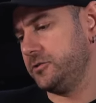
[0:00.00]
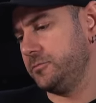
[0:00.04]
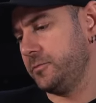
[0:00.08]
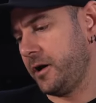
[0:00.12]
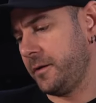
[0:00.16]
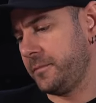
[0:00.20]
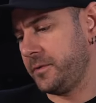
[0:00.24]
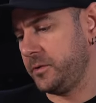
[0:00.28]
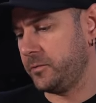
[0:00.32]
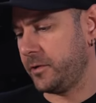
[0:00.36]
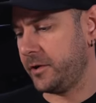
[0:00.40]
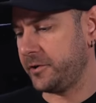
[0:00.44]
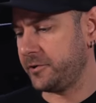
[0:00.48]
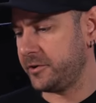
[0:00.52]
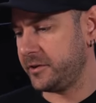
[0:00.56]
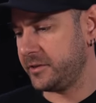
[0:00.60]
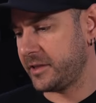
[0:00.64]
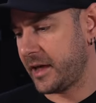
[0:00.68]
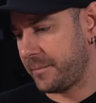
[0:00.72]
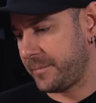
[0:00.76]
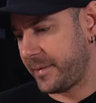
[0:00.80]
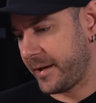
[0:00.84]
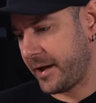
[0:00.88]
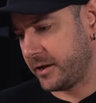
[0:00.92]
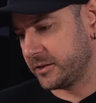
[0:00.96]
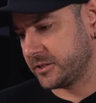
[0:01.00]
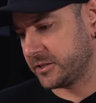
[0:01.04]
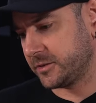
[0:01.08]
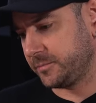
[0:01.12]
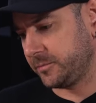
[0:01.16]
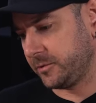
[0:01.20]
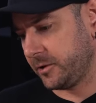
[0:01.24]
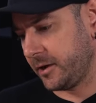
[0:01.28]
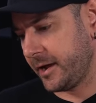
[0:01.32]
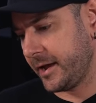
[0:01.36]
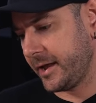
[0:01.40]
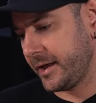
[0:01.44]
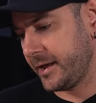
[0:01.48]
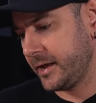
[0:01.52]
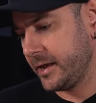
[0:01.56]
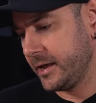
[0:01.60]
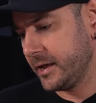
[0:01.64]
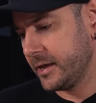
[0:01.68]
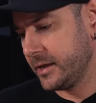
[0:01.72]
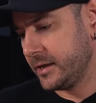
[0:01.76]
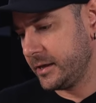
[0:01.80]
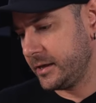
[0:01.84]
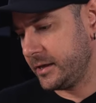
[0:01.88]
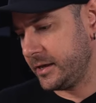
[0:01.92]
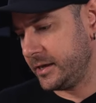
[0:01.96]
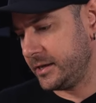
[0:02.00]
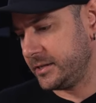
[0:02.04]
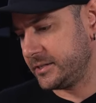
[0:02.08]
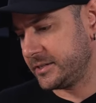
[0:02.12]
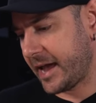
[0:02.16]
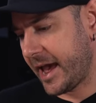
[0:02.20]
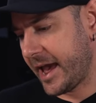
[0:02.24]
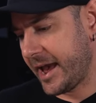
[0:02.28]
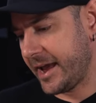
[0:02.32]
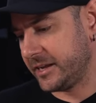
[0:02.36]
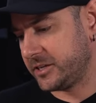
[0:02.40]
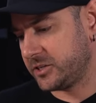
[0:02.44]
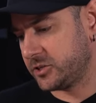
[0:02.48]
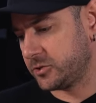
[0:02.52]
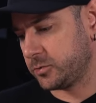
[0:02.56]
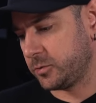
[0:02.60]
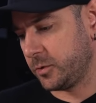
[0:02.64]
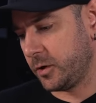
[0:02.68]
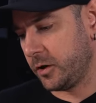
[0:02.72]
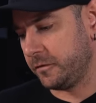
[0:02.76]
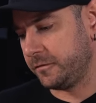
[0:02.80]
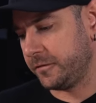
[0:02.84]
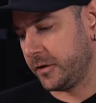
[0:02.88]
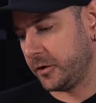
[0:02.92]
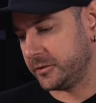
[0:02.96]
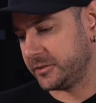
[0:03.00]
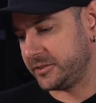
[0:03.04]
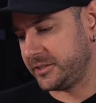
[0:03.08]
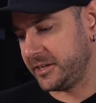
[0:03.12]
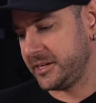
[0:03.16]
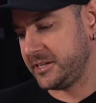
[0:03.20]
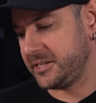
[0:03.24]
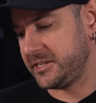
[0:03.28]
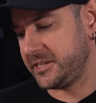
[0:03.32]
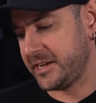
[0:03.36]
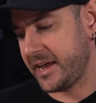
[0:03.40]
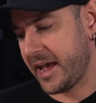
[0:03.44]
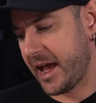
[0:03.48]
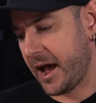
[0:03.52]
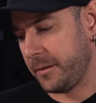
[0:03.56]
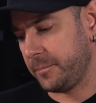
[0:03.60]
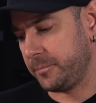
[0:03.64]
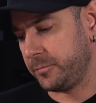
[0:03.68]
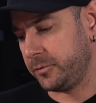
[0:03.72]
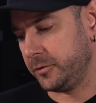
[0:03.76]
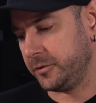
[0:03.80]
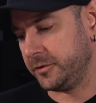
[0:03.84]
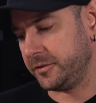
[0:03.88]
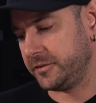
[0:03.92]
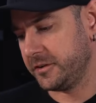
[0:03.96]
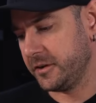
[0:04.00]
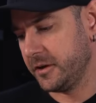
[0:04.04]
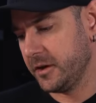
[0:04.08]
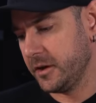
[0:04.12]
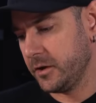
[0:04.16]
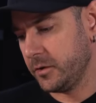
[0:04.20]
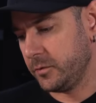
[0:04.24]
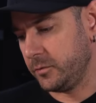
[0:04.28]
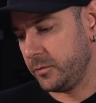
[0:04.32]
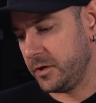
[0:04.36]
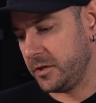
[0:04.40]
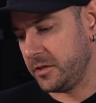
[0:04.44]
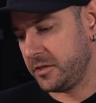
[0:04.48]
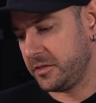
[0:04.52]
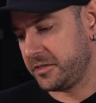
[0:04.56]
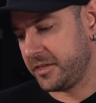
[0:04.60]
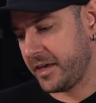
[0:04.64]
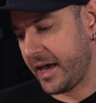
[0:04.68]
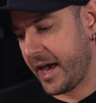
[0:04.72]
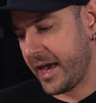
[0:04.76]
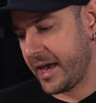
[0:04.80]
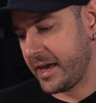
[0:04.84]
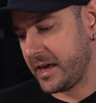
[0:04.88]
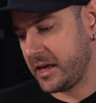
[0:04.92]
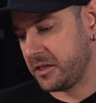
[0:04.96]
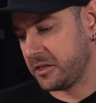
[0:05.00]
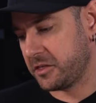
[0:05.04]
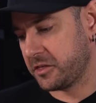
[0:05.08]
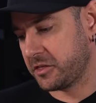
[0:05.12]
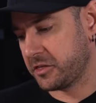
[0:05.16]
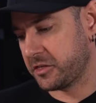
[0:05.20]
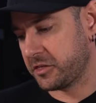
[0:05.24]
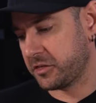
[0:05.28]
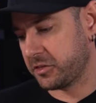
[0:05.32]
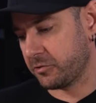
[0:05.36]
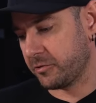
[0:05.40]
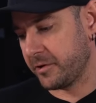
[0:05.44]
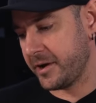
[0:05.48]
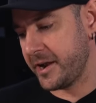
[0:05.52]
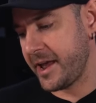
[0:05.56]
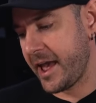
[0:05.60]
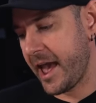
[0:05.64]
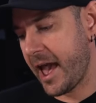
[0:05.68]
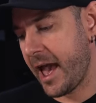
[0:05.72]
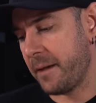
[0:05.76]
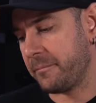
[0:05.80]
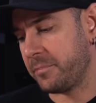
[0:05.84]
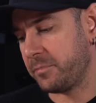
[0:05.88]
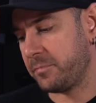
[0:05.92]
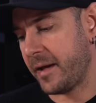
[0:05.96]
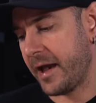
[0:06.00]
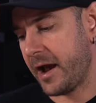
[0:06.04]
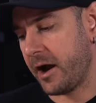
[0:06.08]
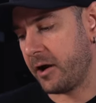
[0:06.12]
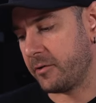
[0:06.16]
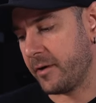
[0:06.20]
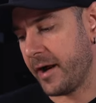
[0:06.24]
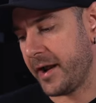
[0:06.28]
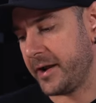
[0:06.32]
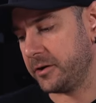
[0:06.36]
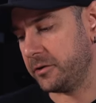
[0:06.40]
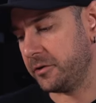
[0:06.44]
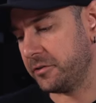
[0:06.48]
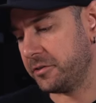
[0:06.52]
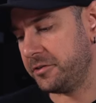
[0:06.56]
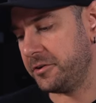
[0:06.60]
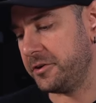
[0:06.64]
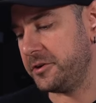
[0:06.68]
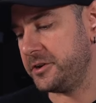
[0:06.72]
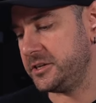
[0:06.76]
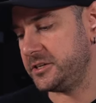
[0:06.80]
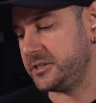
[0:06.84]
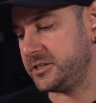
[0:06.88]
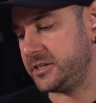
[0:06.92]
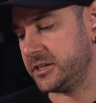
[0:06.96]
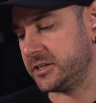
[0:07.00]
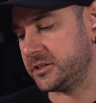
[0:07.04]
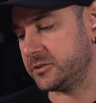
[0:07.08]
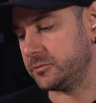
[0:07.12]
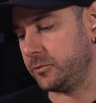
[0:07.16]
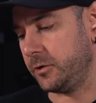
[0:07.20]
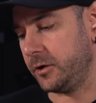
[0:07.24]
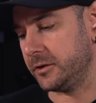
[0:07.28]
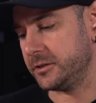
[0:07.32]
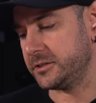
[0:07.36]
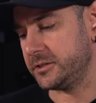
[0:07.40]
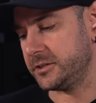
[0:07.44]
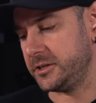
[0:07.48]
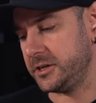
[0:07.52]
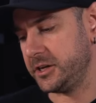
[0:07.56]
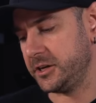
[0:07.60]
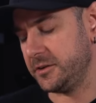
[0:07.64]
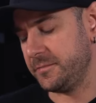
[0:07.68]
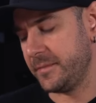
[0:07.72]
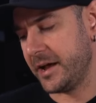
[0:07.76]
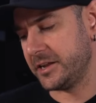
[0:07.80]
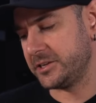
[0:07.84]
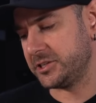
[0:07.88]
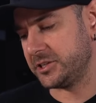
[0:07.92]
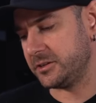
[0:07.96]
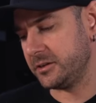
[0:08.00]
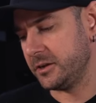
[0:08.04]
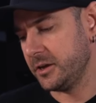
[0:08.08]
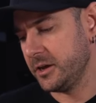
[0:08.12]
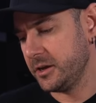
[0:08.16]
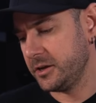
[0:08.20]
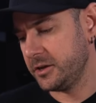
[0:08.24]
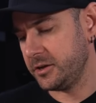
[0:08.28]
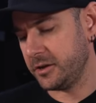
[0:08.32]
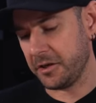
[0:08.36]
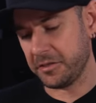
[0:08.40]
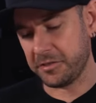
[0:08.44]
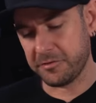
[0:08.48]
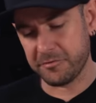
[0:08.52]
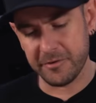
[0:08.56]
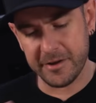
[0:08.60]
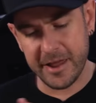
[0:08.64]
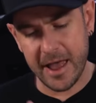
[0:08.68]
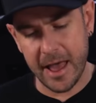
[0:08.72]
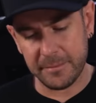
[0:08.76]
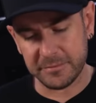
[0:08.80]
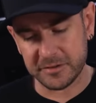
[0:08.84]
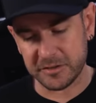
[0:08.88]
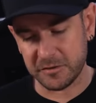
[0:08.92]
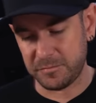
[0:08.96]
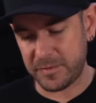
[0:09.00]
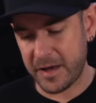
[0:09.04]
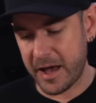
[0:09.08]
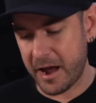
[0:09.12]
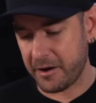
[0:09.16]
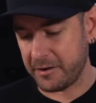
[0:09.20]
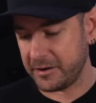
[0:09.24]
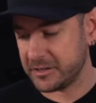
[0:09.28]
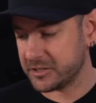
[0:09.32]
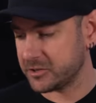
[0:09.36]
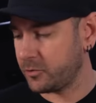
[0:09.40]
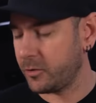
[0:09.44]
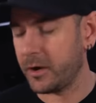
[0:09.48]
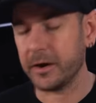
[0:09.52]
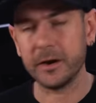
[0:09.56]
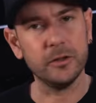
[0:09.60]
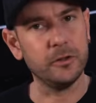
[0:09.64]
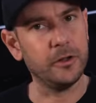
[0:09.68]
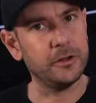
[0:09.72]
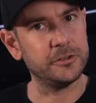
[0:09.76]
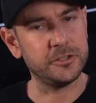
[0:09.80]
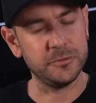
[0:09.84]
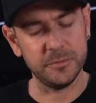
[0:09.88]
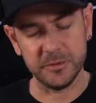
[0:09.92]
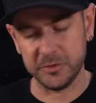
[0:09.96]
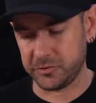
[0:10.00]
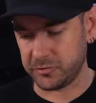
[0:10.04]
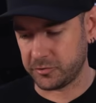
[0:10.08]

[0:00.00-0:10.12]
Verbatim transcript: who might be wondering, that power supply is a 12 volt DC output with a 3 amp power rating or 36 watts. So you can imagine, you know, 3 amps of power is quite a lot to be